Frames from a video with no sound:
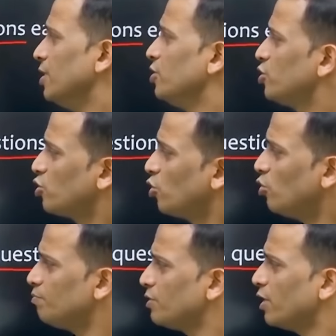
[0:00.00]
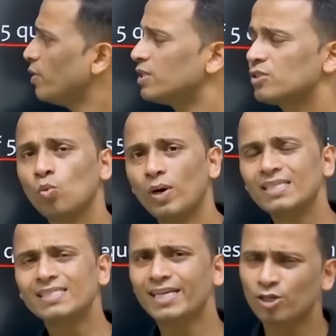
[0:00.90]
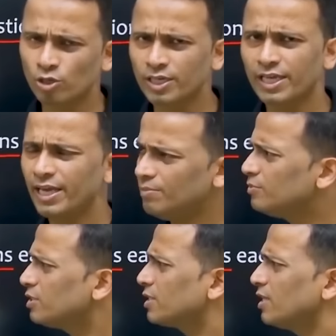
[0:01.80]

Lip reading: So there was one set on games.